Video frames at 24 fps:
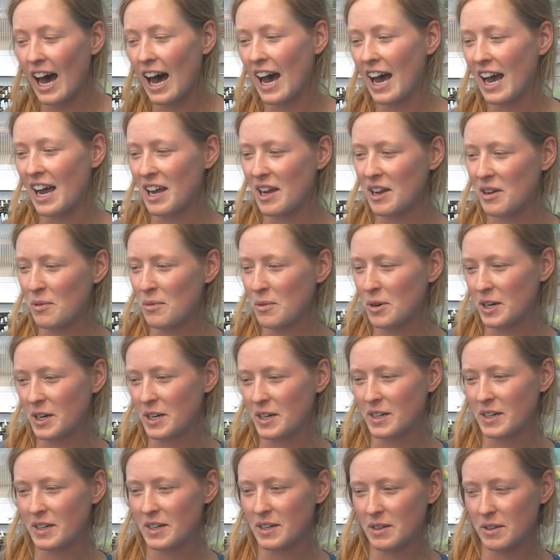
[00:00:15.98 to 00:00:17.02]
I
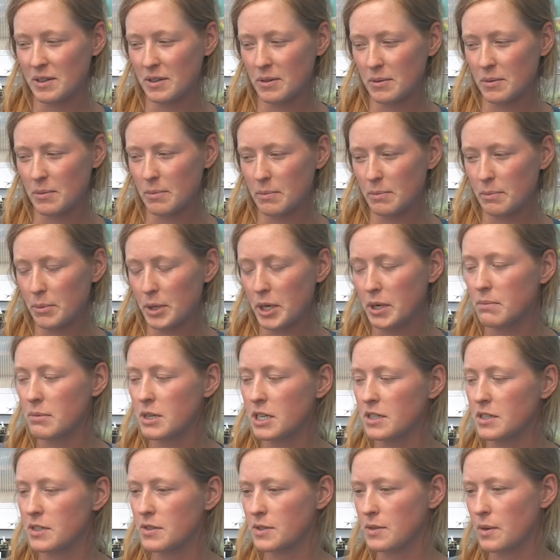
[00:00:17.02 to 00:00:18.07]
work pretty
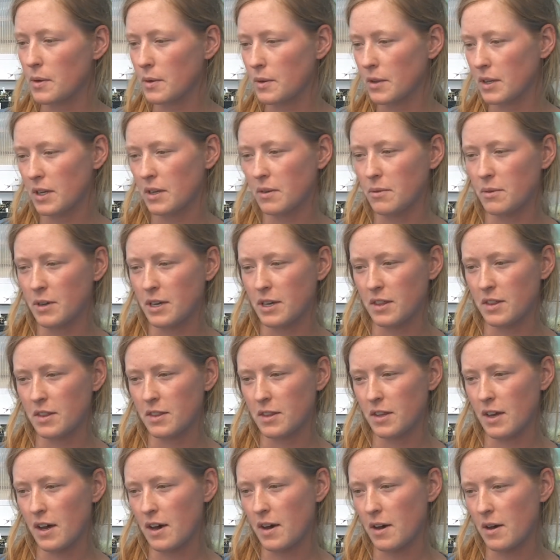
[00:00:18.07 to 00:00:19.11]
much solely with
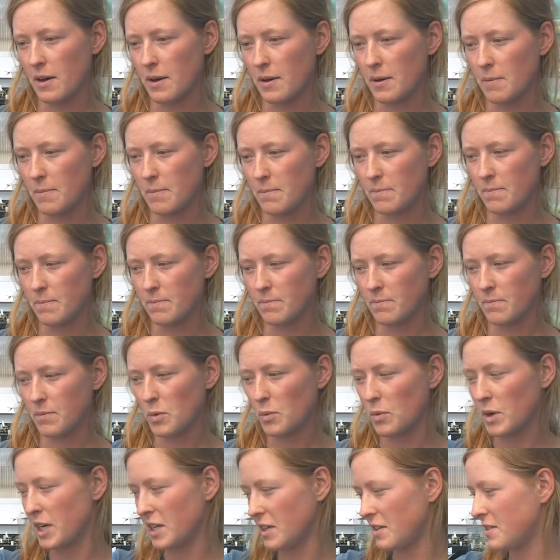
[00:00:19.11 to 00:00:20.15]

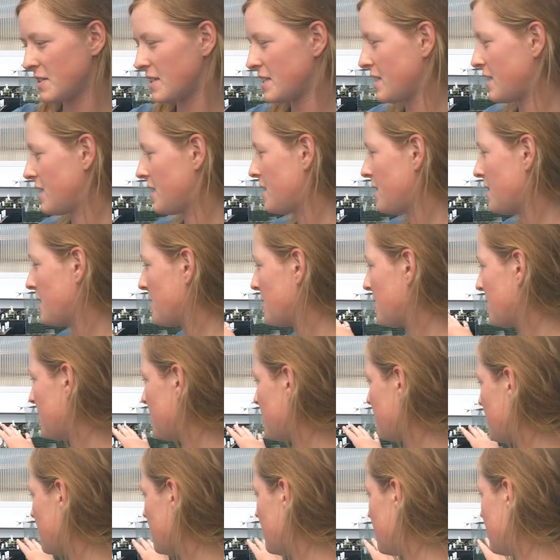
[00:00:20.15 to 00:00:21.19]
what you see here,
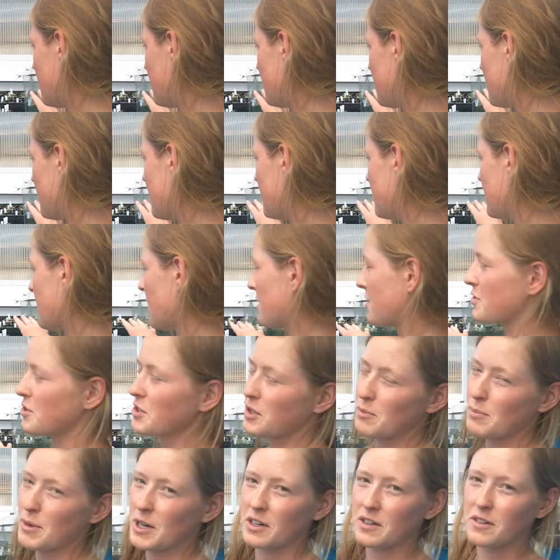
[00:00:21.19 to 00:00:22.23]
which is the
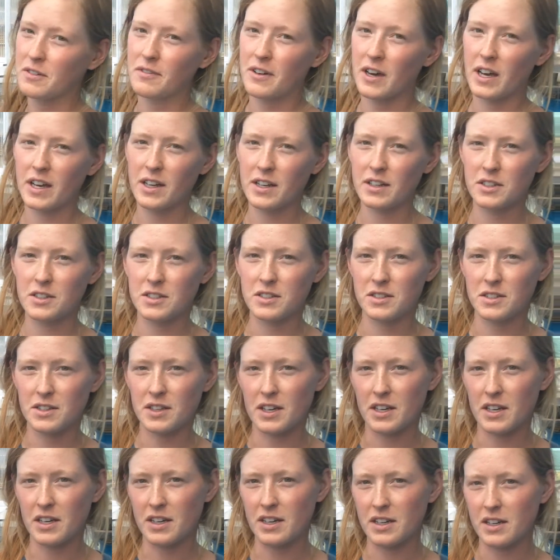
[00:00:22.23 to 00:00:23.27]
Century Milkvetch,
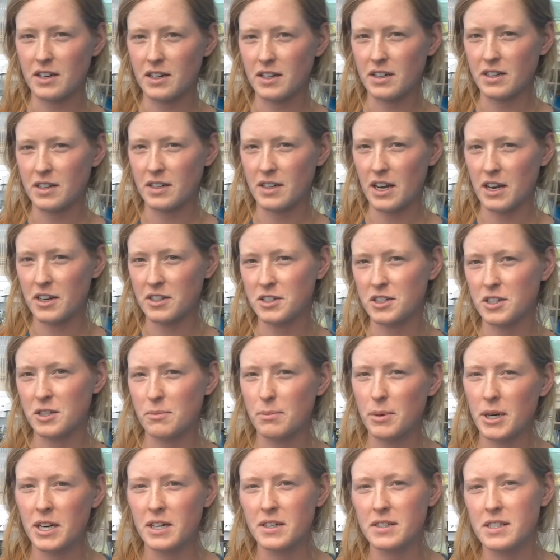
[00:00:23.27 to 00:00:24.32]
the National
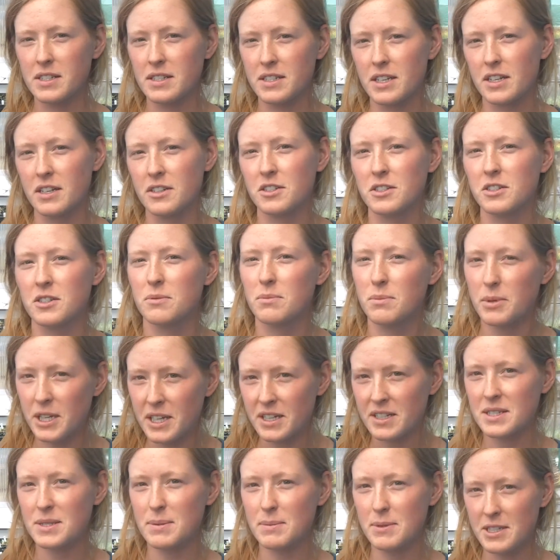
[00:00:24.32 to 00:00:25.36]
Park's endangered
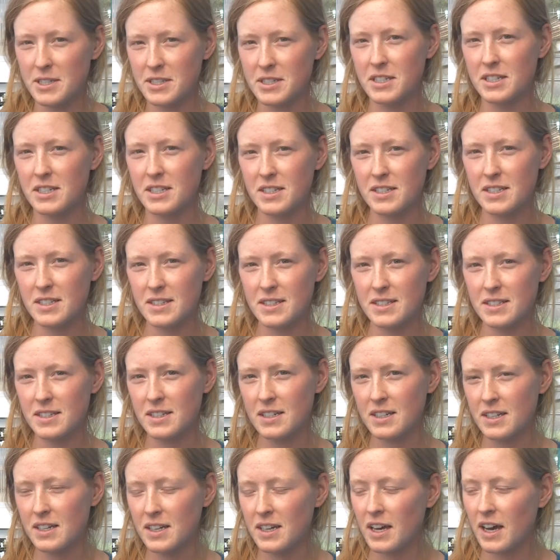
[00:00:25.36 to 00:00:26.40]
plant species.
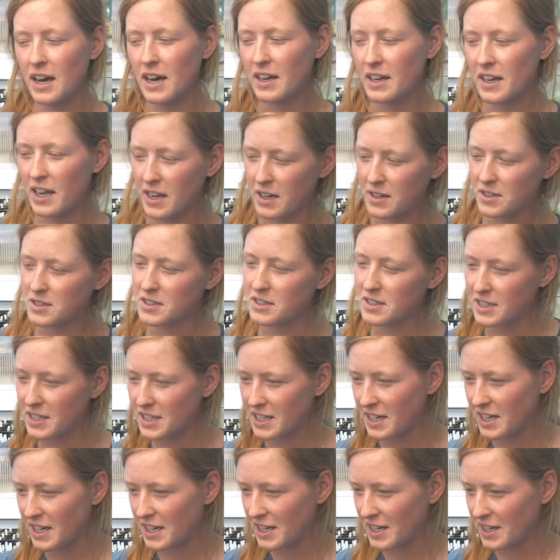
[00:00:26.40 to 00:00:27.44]

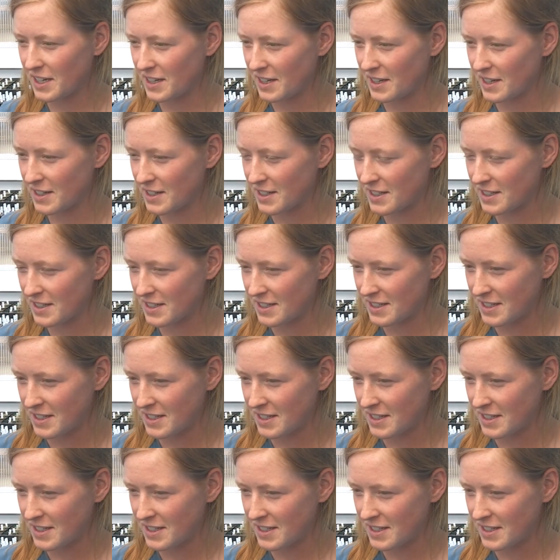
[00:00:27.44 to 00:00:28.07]
Occasionally I